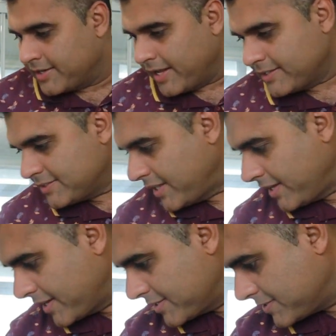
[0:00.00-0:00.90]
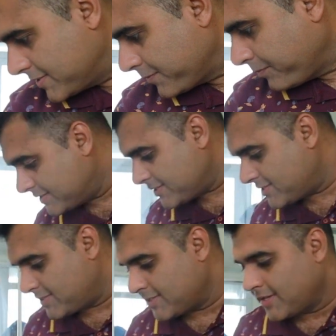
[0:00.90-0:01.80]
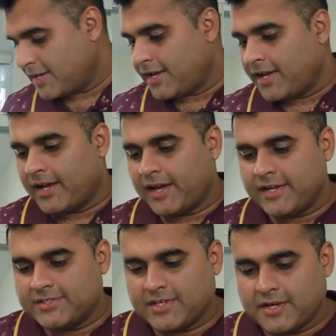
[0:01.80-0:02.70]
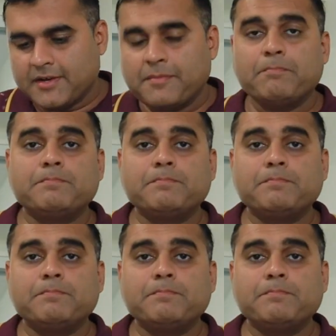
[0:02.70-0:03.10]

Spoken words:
Next thing is, this is a